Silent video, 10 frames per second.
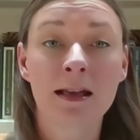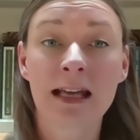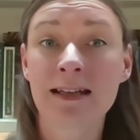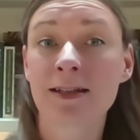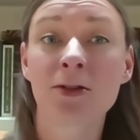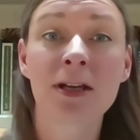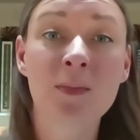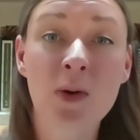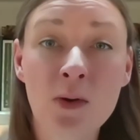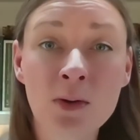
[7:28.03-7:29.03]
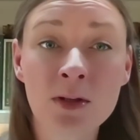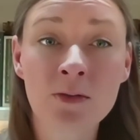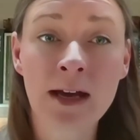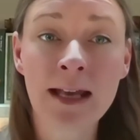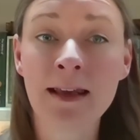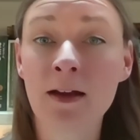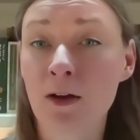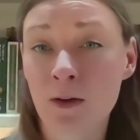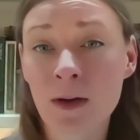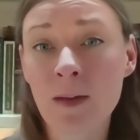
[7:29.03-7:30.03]
Extreme ultraviolet
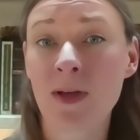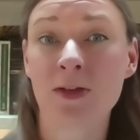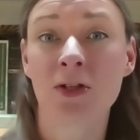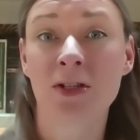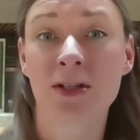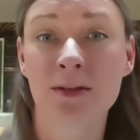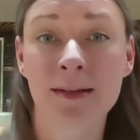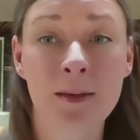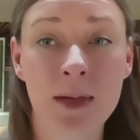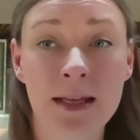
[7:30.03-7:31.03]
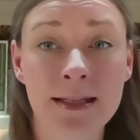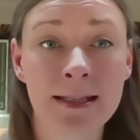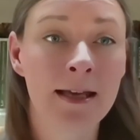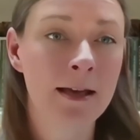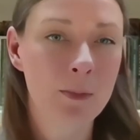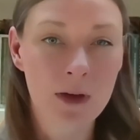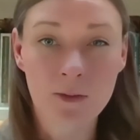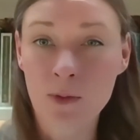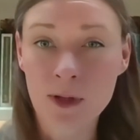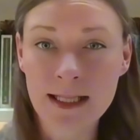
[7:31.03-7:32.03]
already pushes those limits, but a
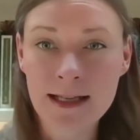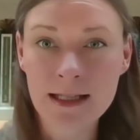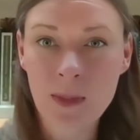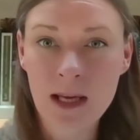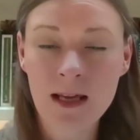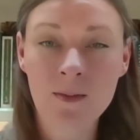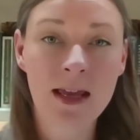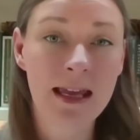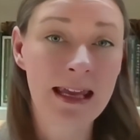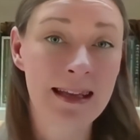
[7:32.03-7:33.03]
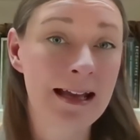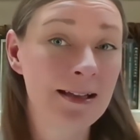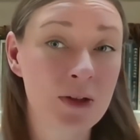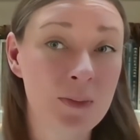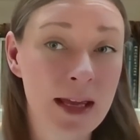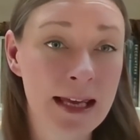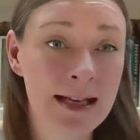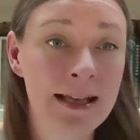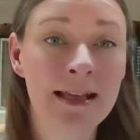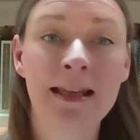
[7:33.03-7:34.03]
vortex beam in that
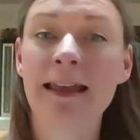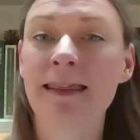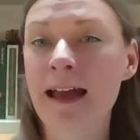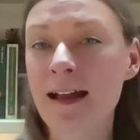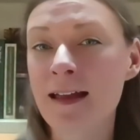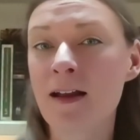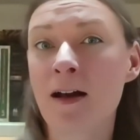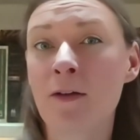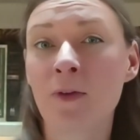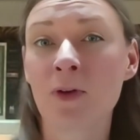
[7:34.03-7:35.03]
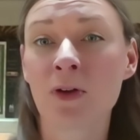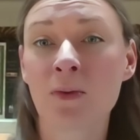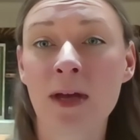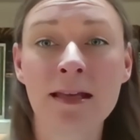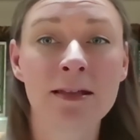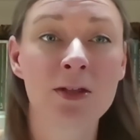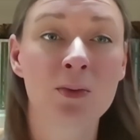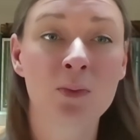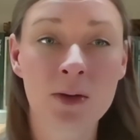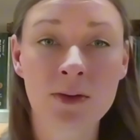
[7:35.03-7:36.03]
domain, that could offer new ways to
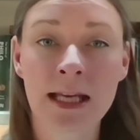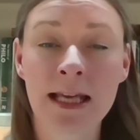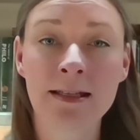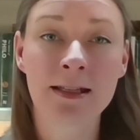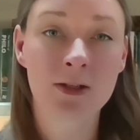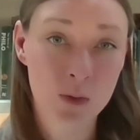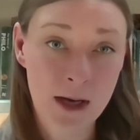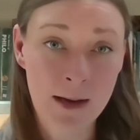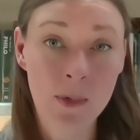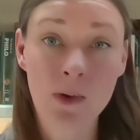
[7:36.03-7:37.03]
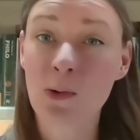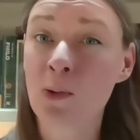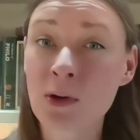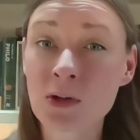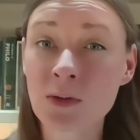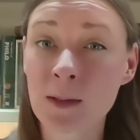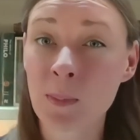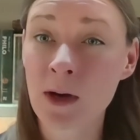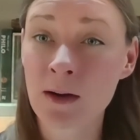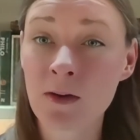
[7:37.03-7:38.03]
rotate, trap, or direct
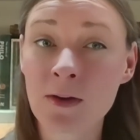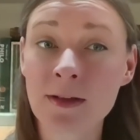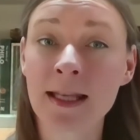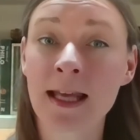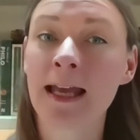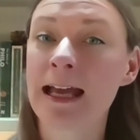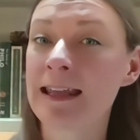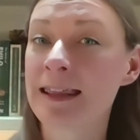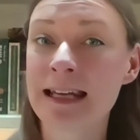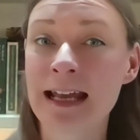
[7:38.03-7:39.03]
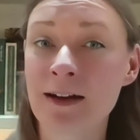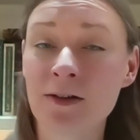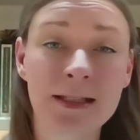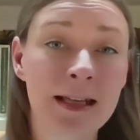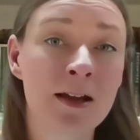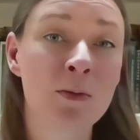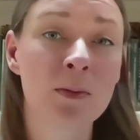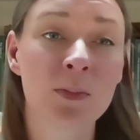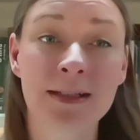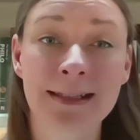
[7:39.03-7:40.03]
particles at the nanoscale
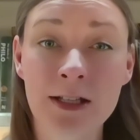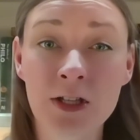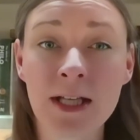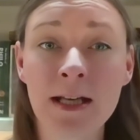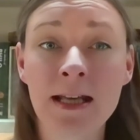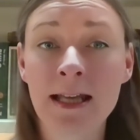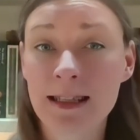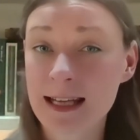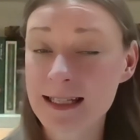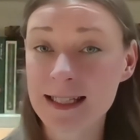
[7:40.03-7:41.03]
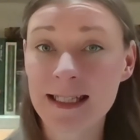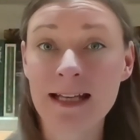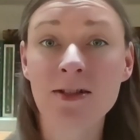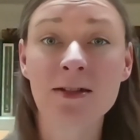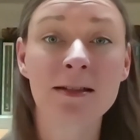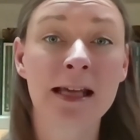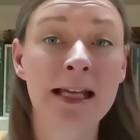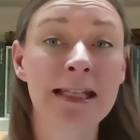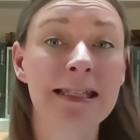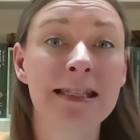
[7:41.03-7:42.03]
with precision that standard
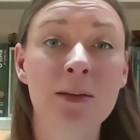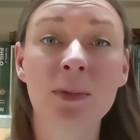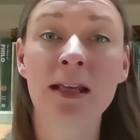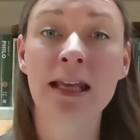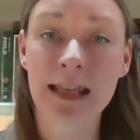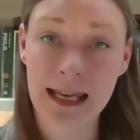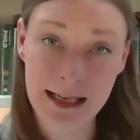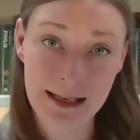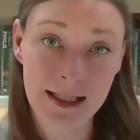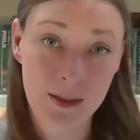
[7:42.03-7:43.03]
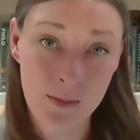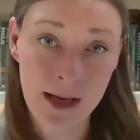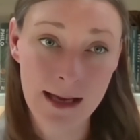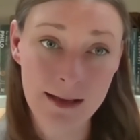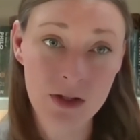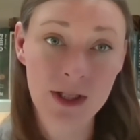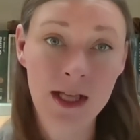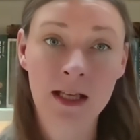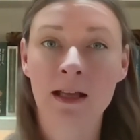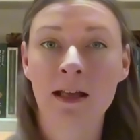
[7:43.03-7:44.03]
light simply can't match.
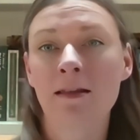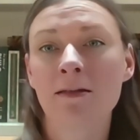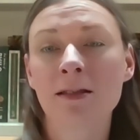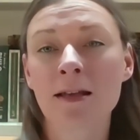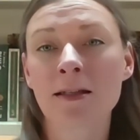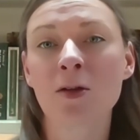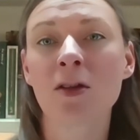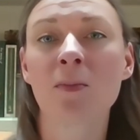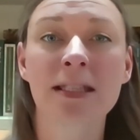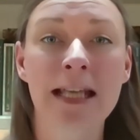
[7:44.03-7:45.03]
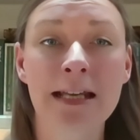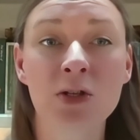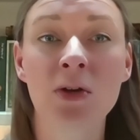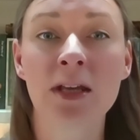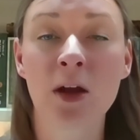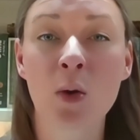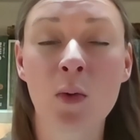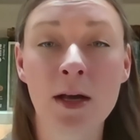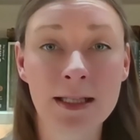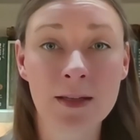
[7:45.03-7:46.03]
There's also the potential in
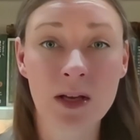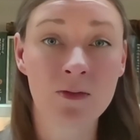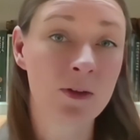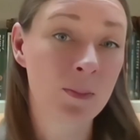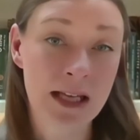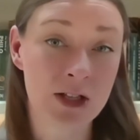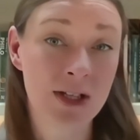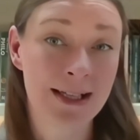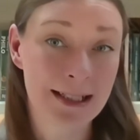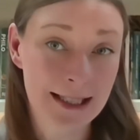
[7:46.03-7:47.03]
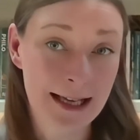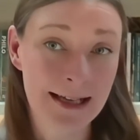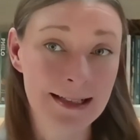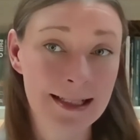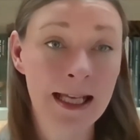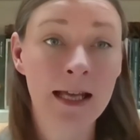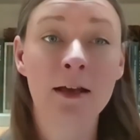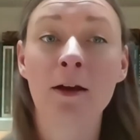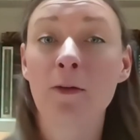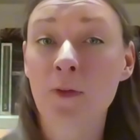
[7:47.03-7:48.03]
quantum information science.
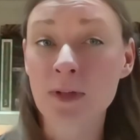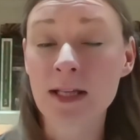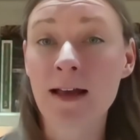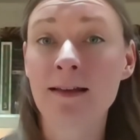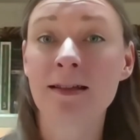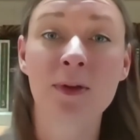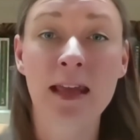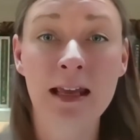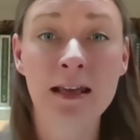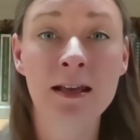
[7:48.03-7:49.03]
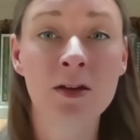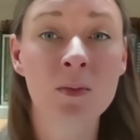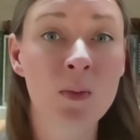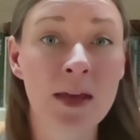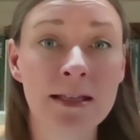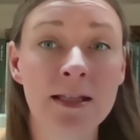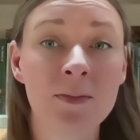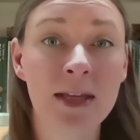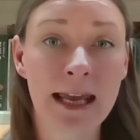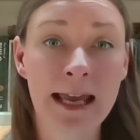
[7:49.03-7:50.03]
Photons with angular momentum
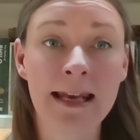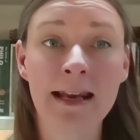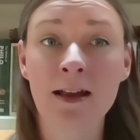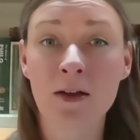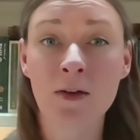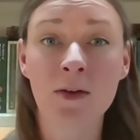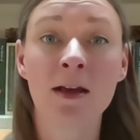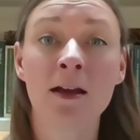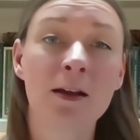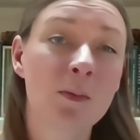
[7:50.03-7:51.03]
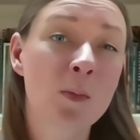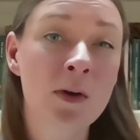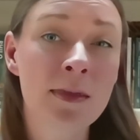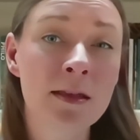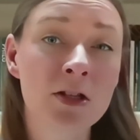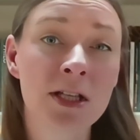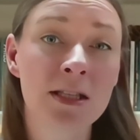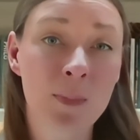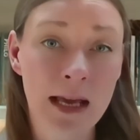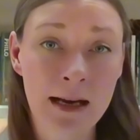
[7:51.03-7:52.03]
can encode more than
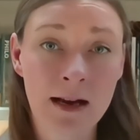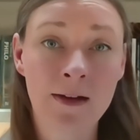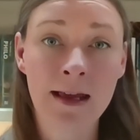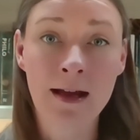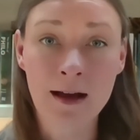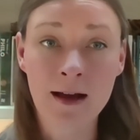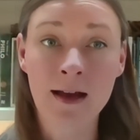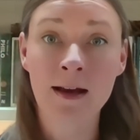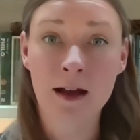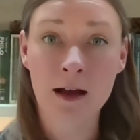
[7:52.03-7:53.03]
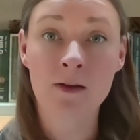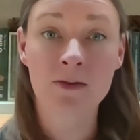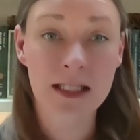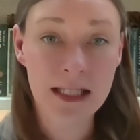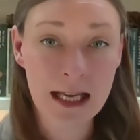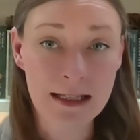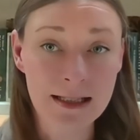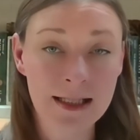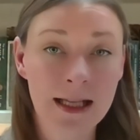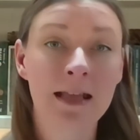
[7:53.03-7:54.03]
just binary on-off states.